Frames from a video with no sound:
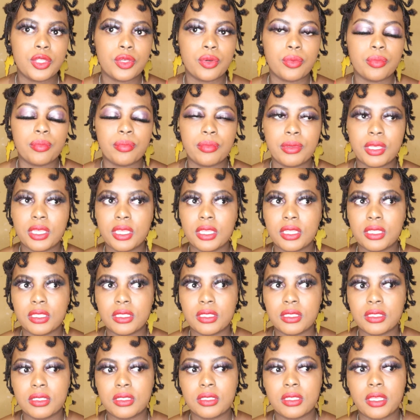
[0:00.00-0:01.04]
your
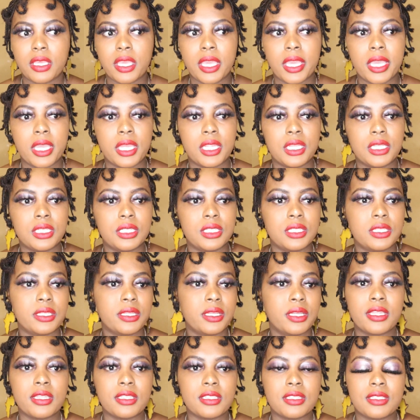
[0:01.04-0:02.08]
means,
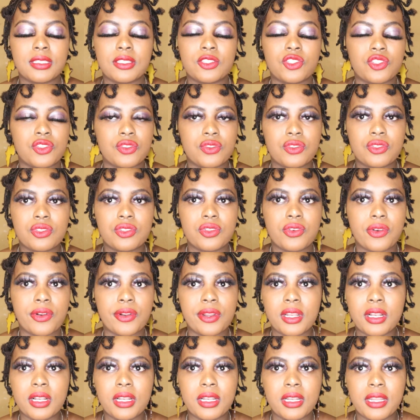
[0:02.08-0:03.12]
and it's just a
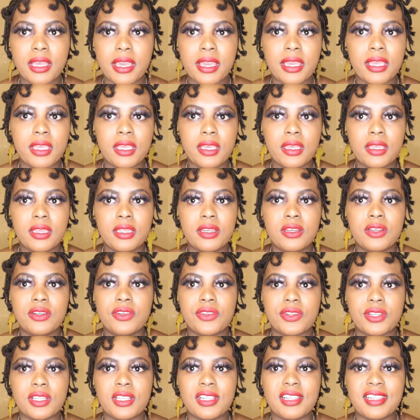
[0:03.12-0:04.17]
reali
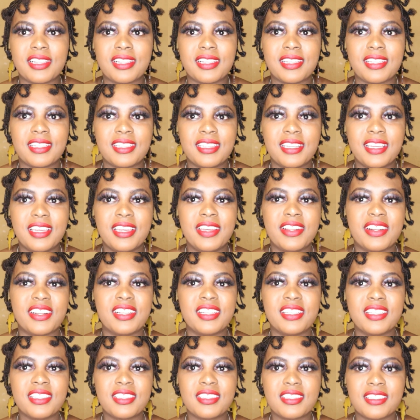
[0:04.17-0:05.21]
real
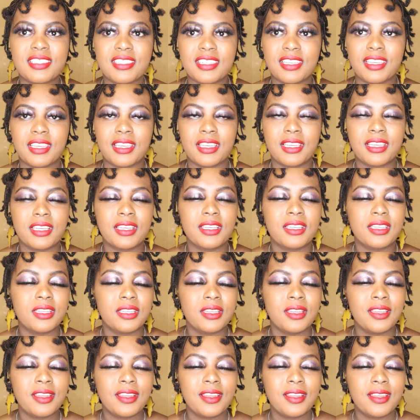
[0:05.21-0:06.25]
realistic,
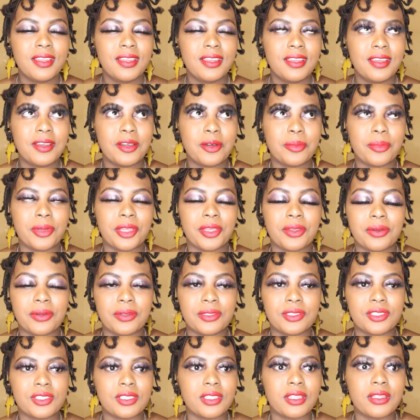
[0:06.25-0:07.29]
oh my
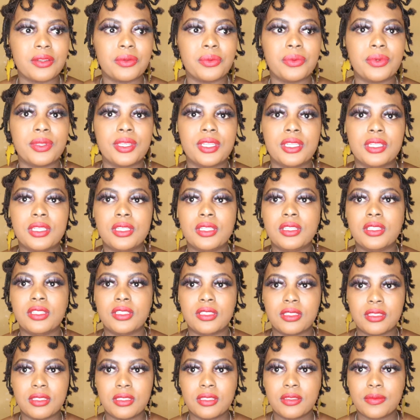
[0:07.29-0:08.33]
gosh, that weird.
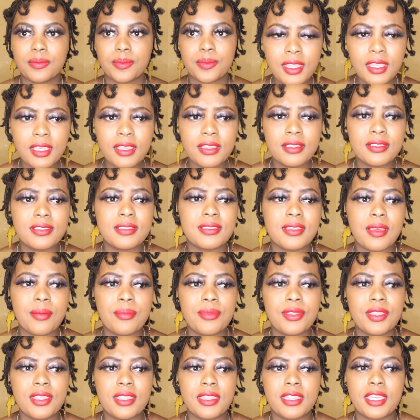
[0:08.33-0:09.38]
It's it's
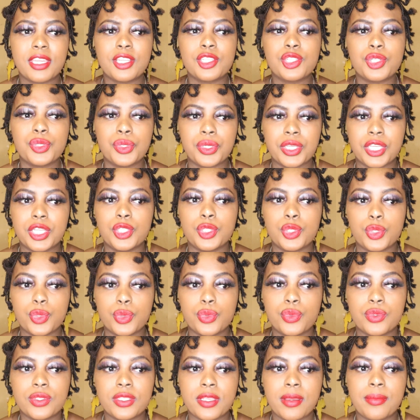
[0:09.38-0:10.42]
something that you can
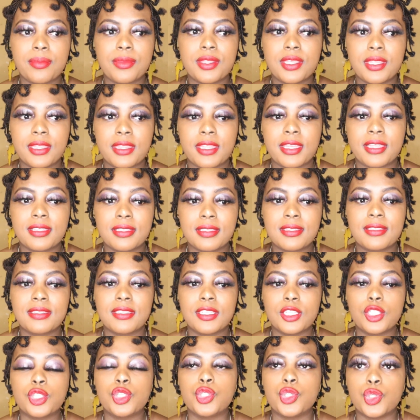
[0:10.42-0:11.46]
do, something that's
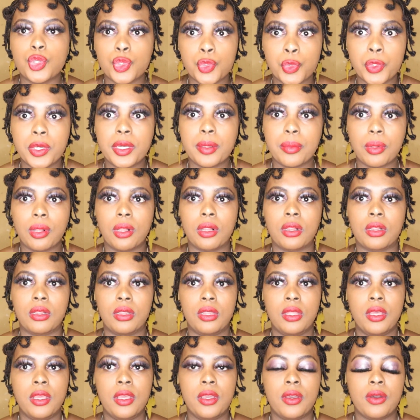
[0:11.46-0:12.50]
doable.